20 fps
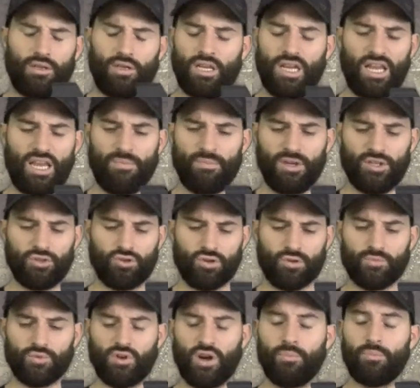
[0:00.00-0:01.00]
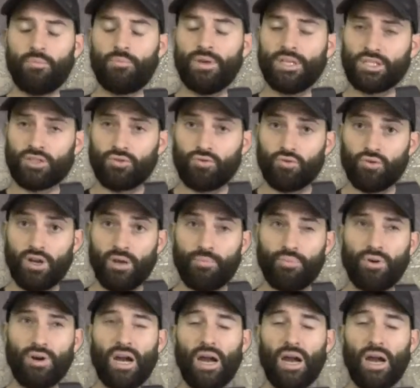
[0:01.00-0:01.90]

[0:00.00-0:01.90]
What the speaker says: Can't get my terms right, but pistol grip,